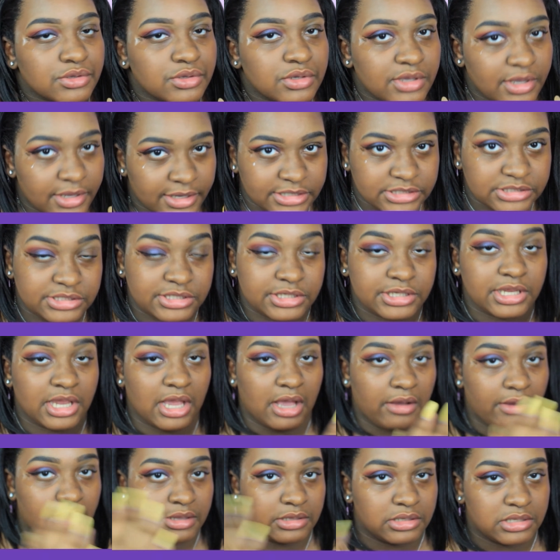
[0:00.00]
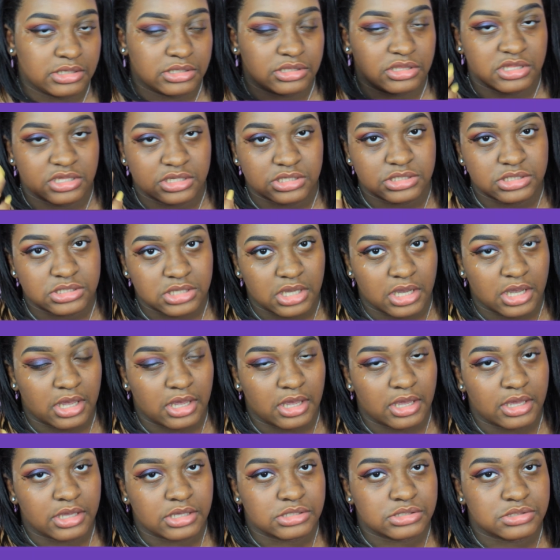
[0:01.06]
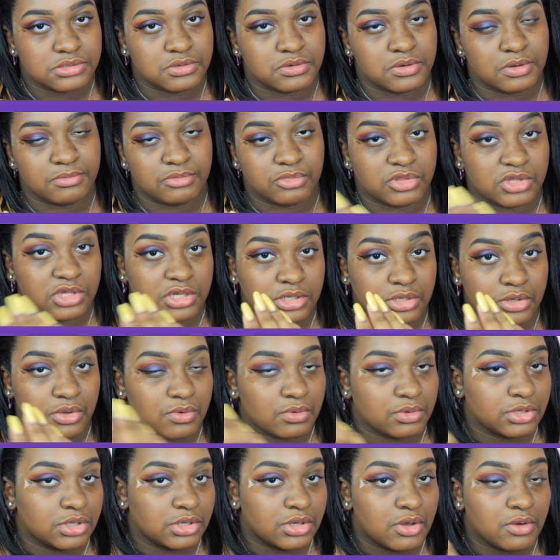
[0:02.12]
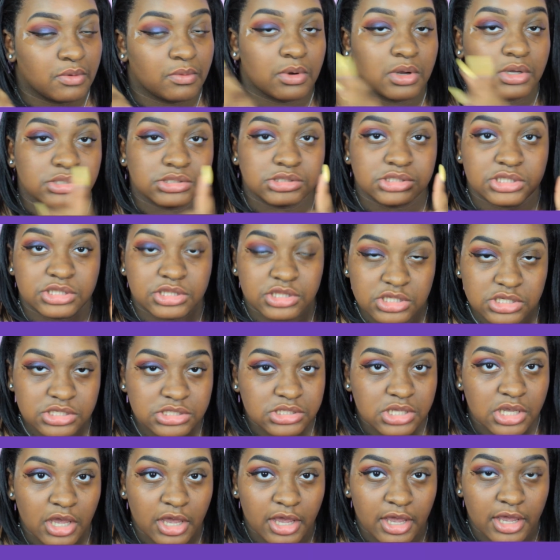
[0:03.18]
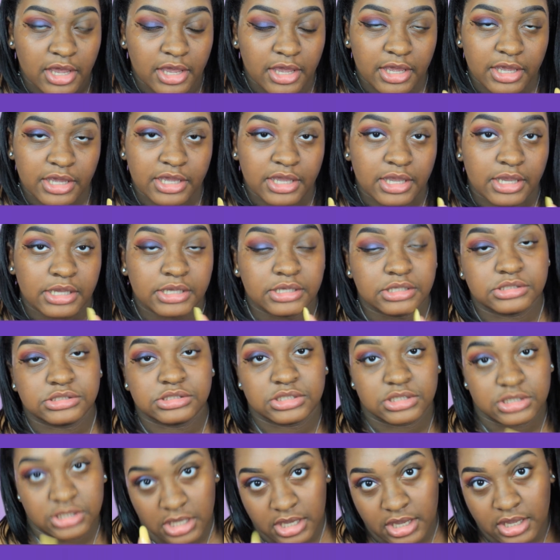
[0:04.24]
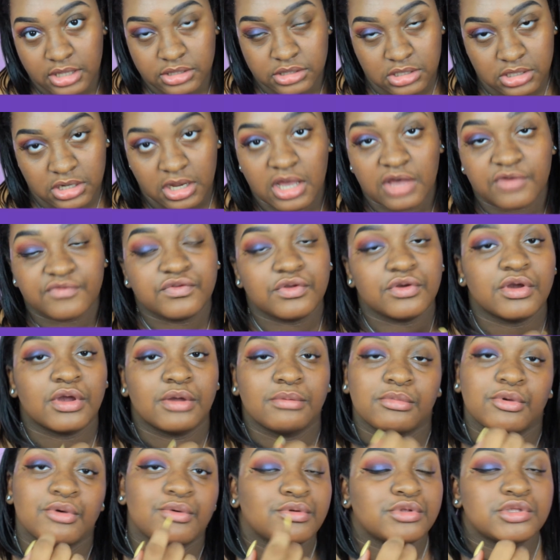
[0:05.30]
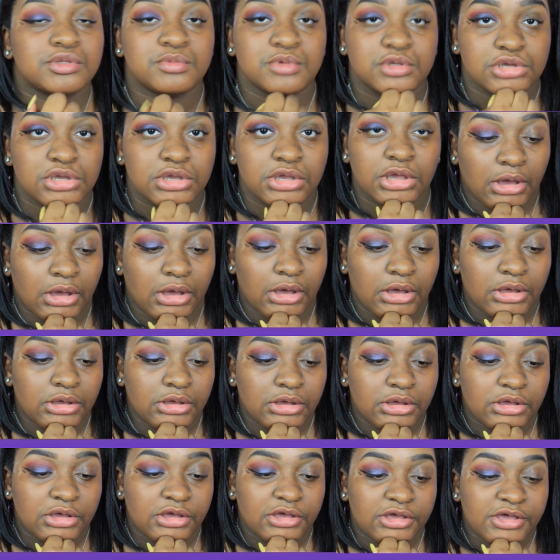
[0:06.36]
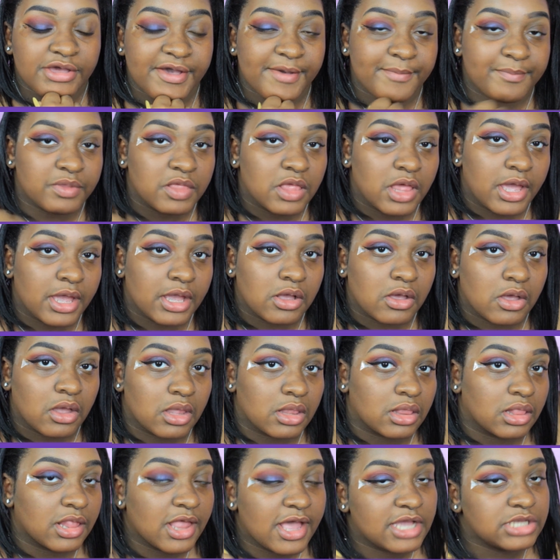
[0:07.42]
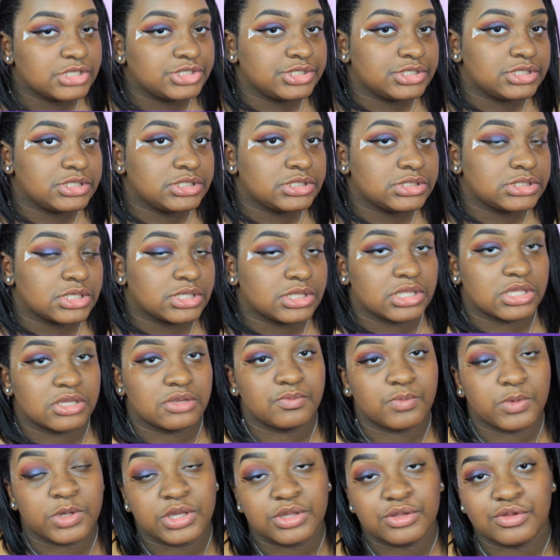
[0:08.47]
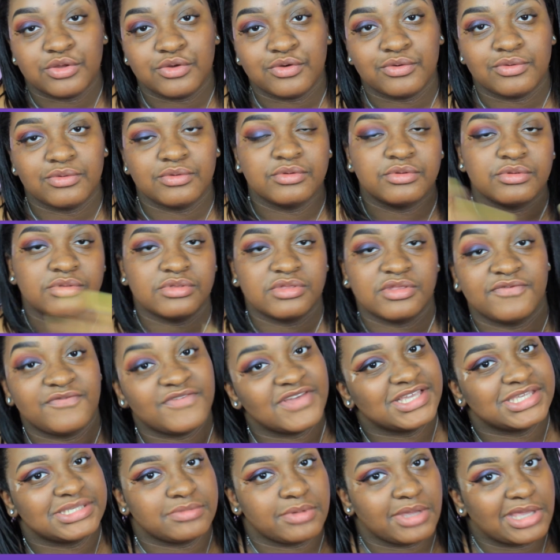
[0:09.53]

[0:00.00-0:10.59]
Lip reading: You guys seen how I did this eye, so I'm then going to go on to this eye, and yeah, then after I'm going to be applying on lashes, and then we can do the face